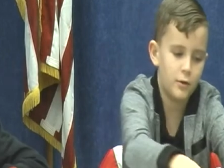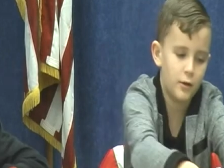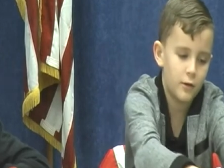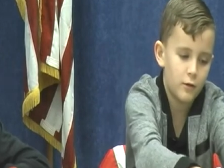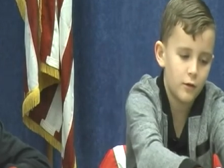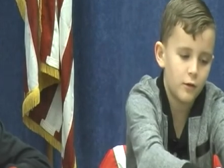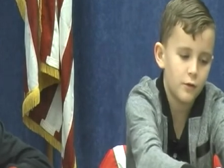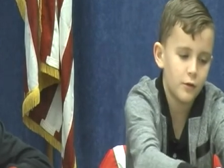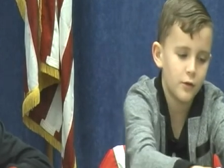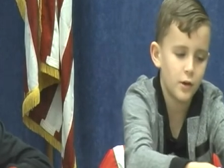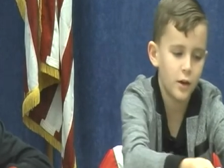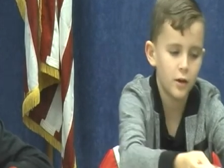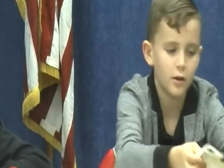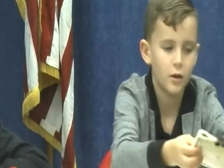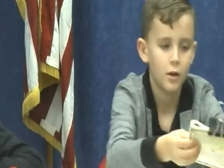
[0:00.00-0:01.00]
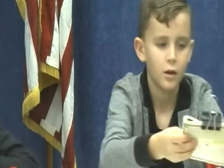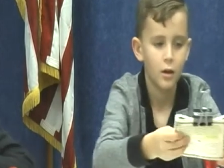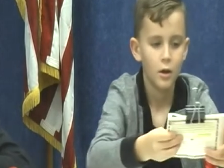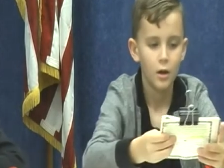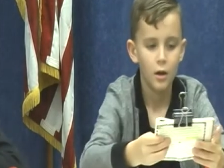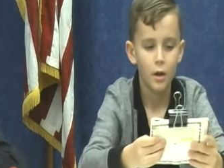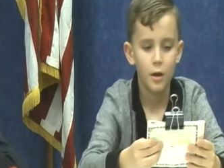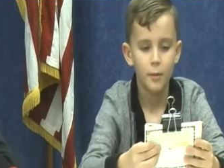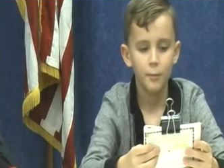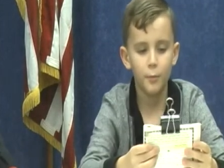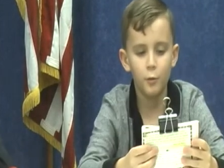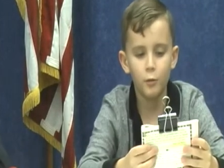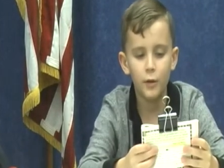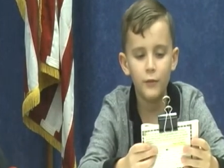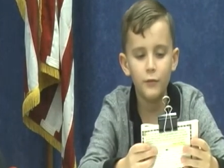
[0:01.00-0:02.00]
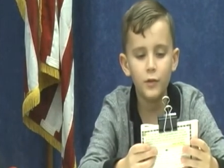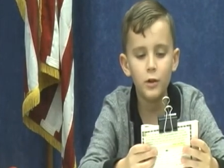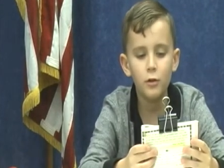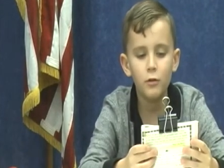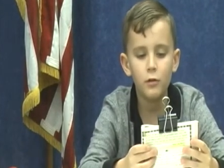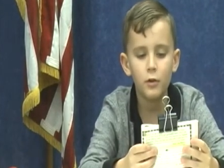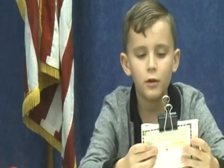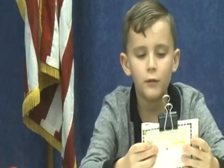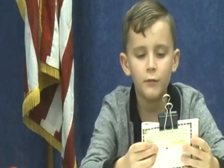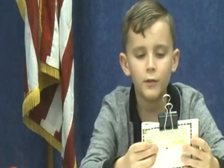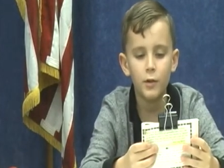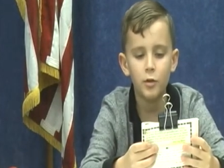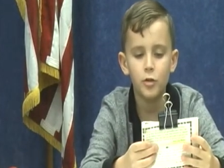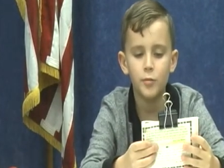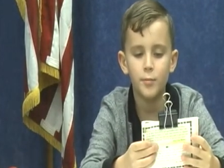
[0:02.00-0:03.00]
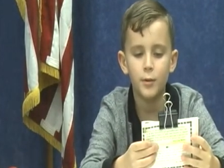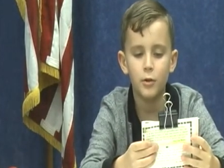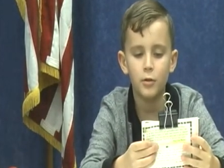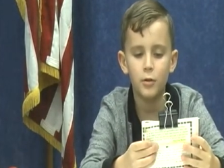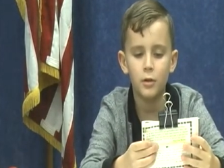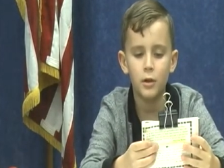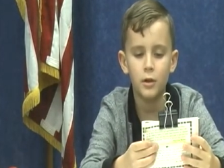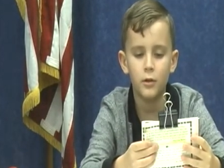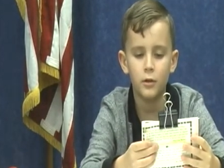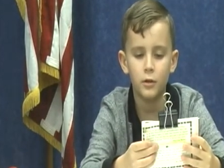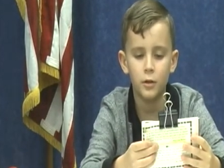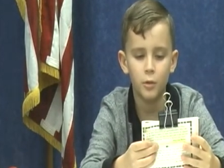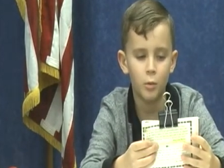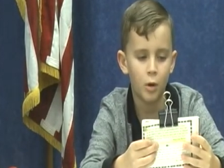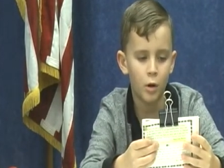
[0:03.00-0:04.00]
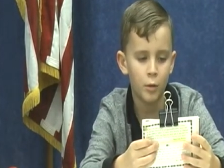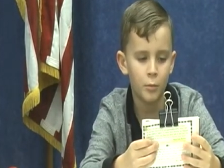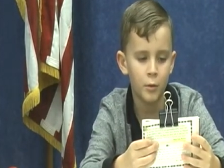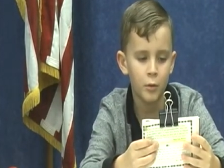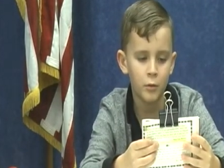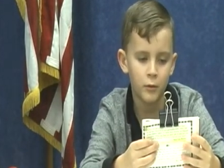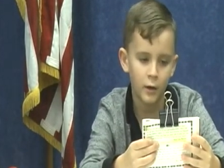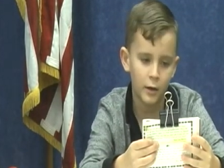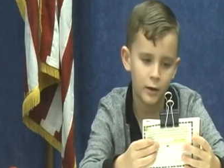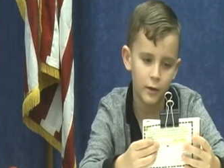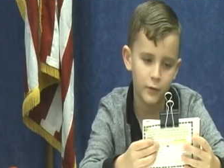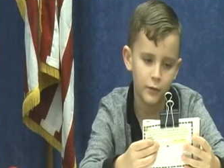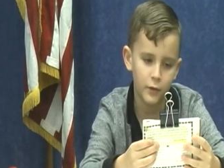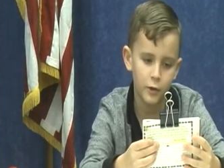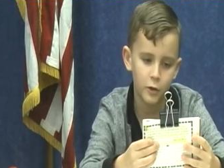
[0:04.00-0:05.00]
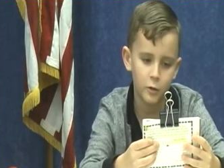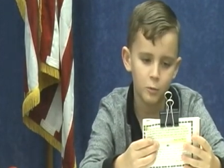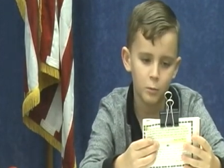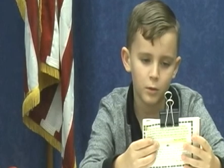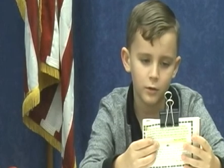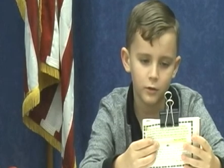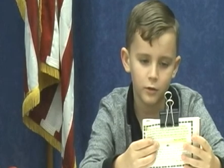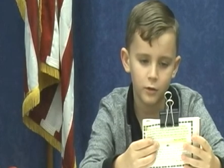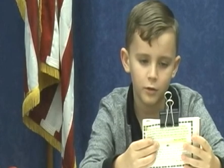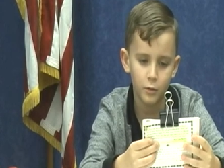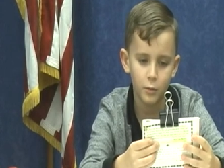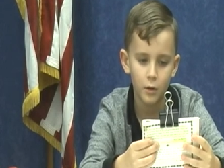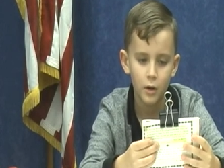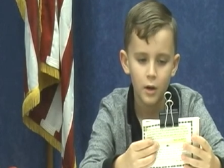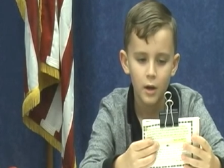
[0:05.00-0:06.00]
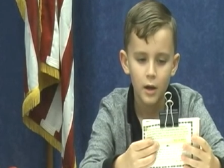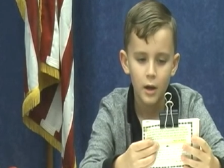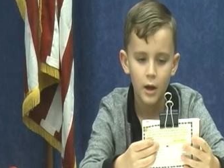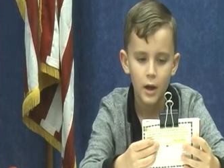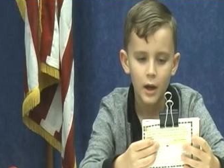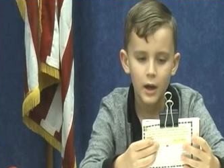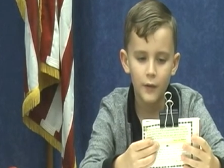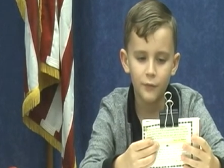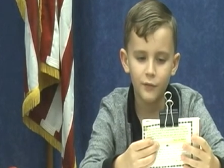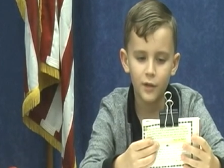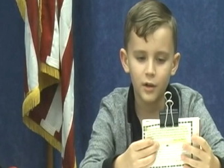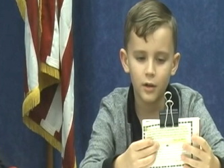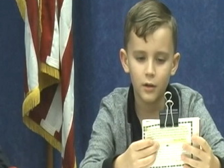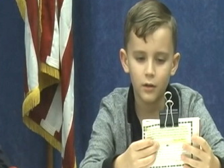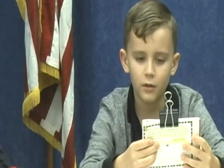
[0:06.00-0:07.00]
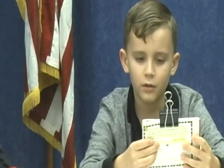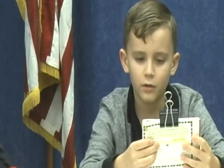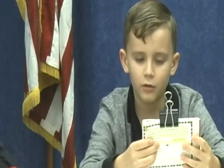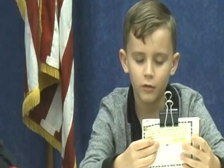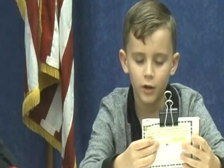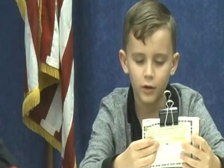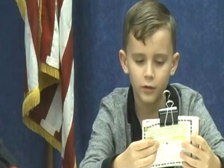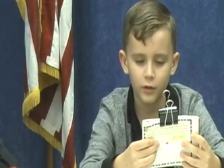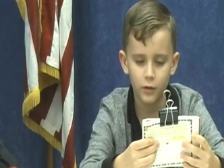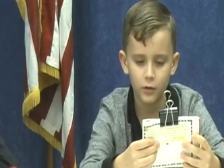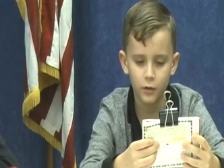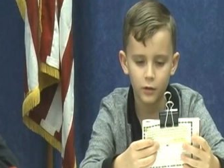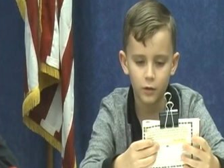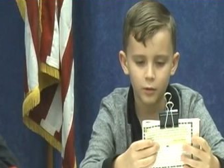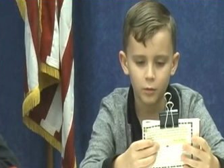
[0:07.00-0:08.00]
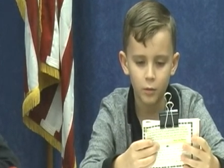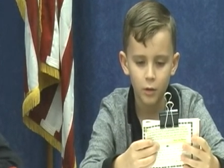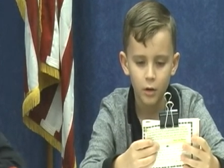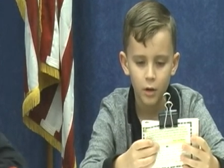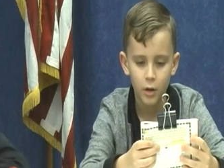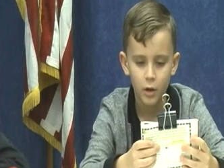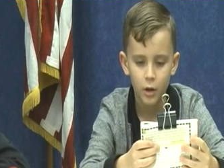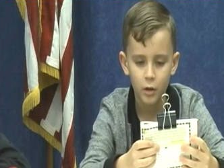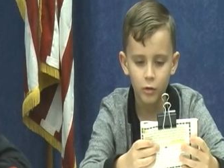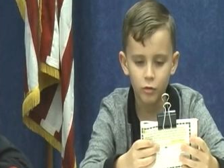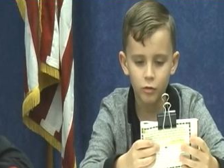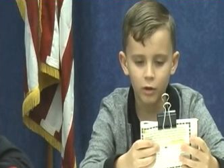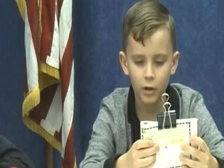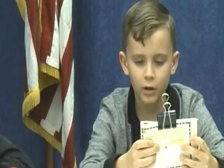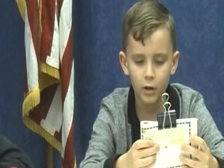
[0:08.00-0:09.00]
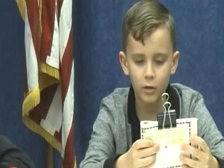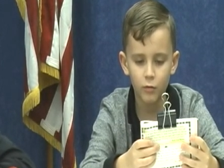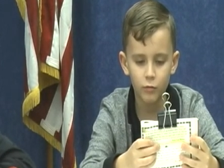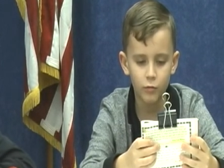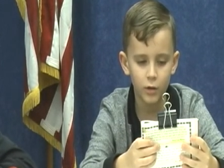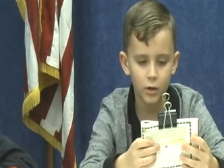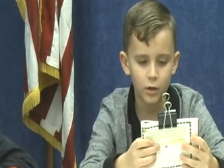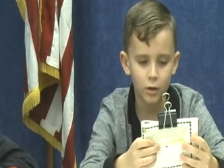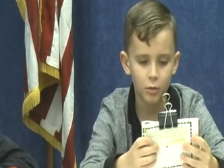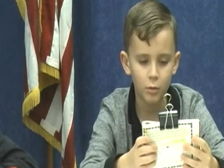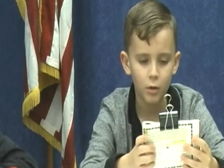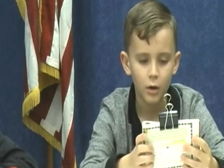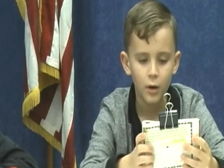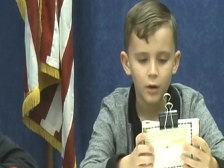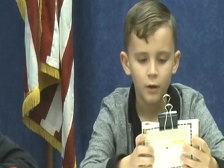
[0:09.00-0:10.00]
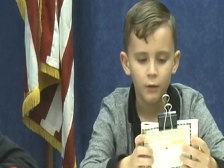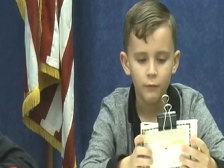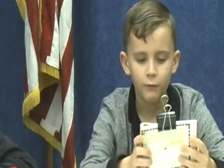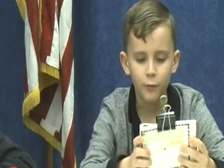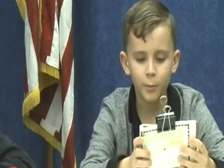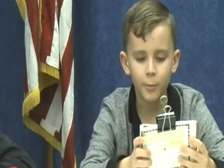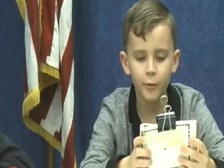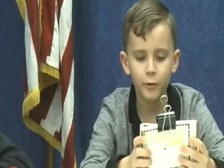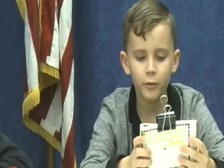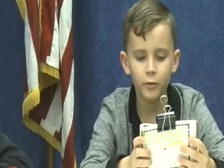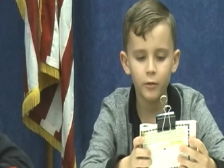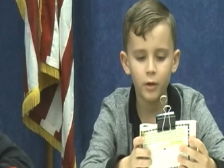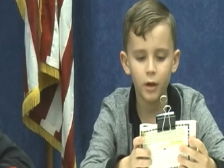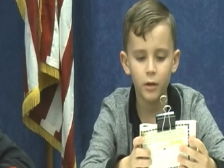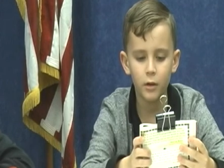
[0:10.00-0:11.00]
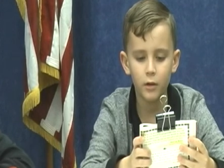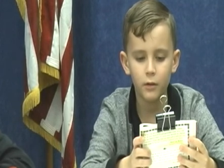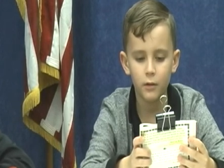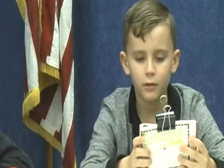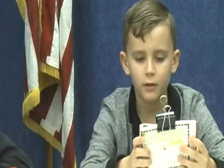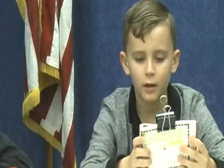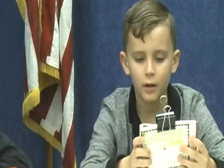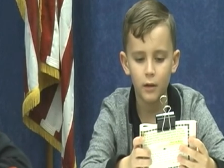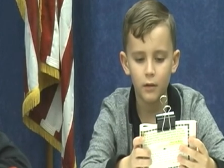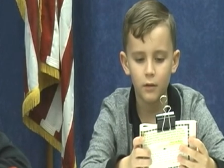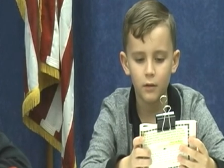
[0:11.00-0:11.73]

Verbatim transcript: thought of the day. Believe in yourself and your ability to do almost anything you want to do, if it is the right thing to do. Janet Reno, former United States